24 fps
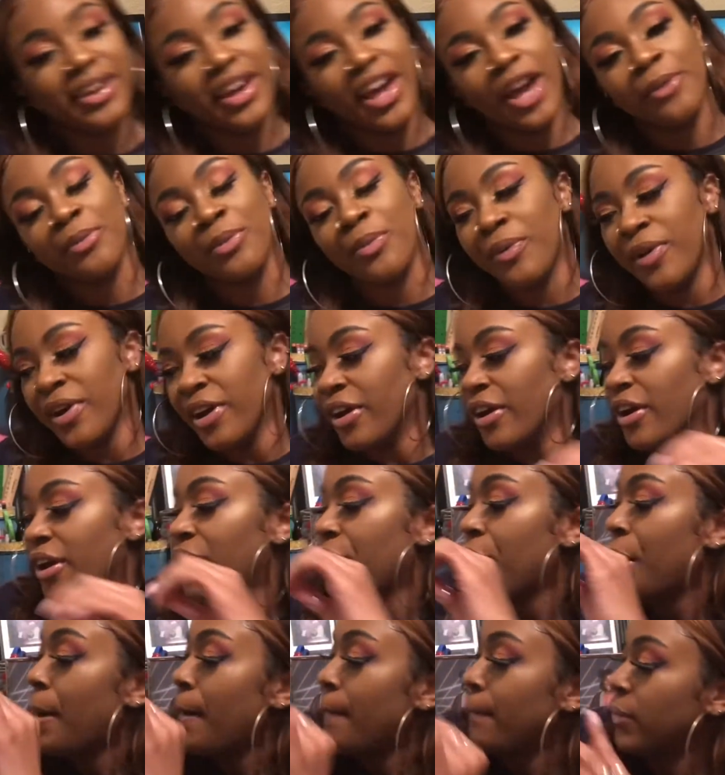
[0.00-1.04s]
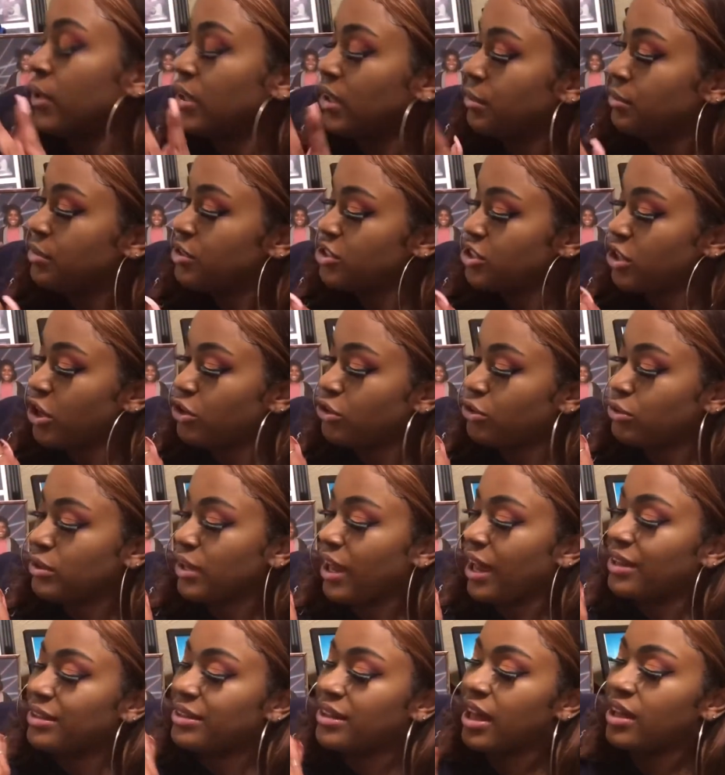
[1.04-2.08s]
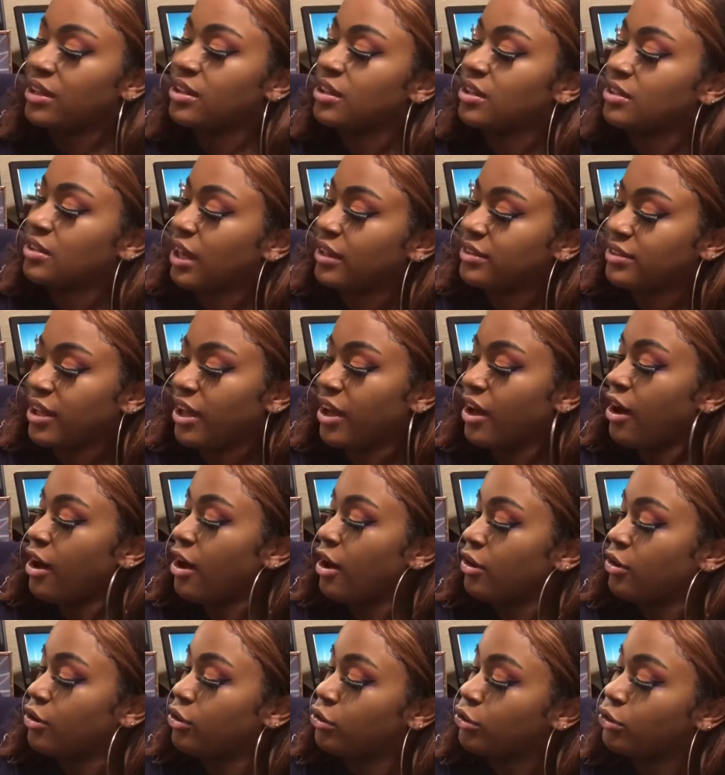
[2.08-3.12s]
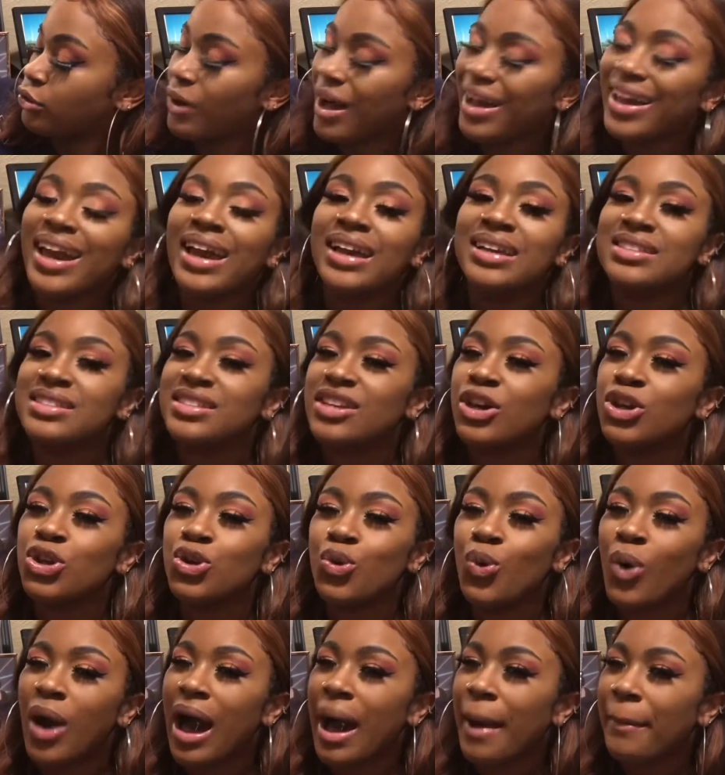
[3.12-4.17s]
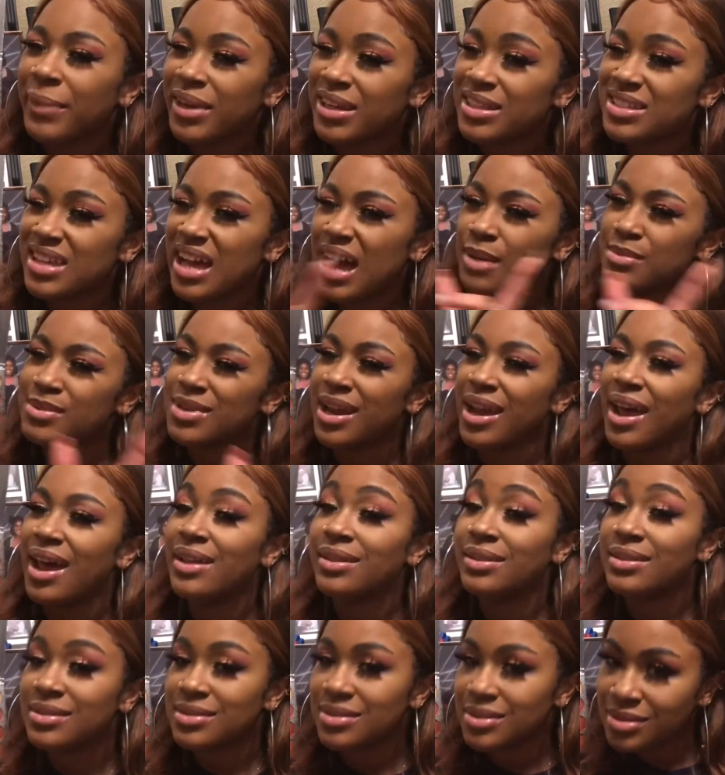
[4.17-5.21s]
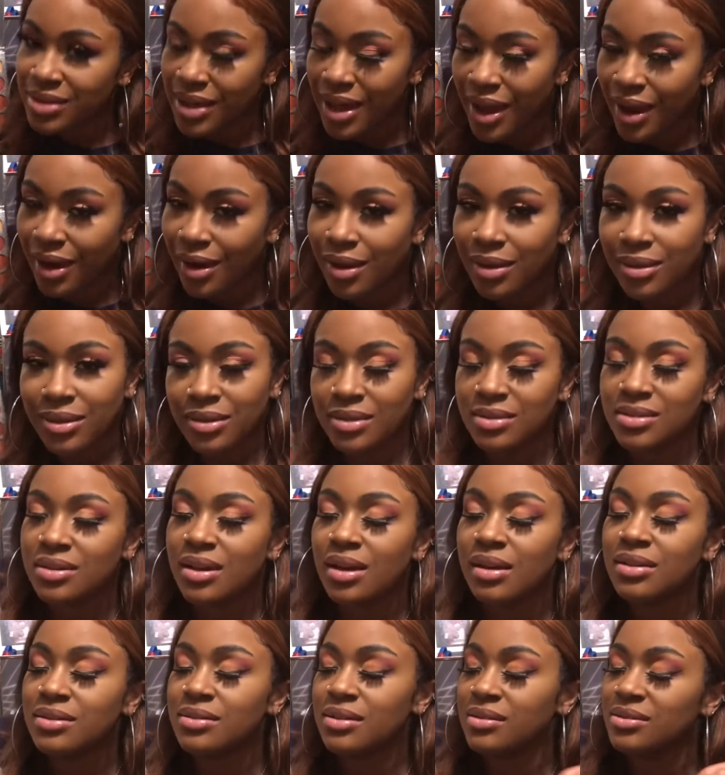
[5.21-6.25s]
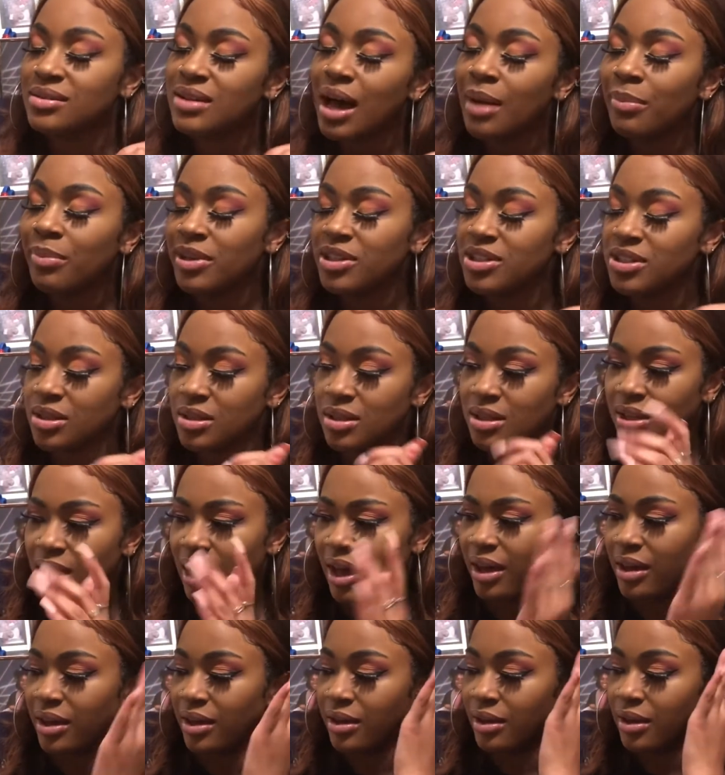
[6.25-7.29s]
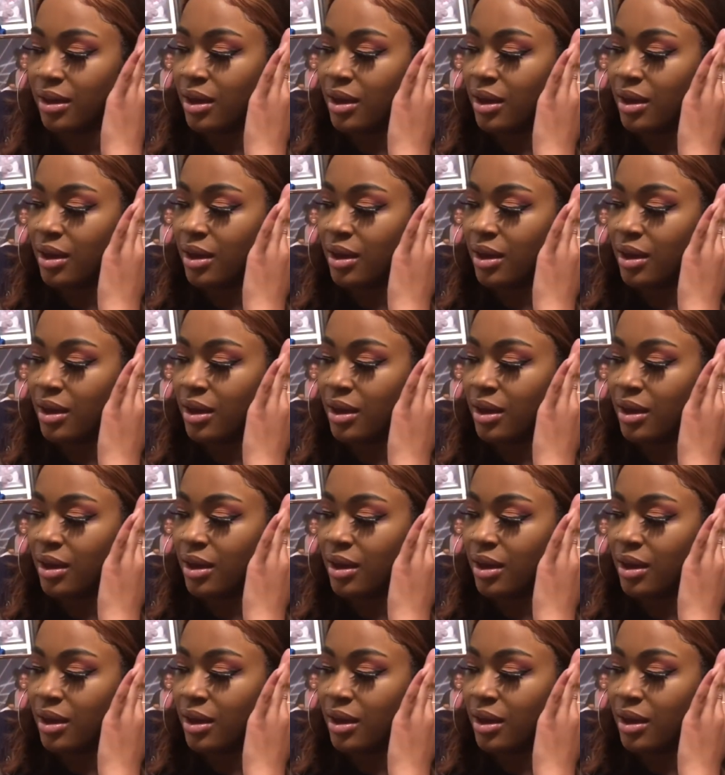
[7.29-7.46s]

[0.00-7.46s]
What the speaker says: can't repair it. But let me show you, like, they look like they all cool. I can't tell you how many times I had to stack these colors on top of each other. Like,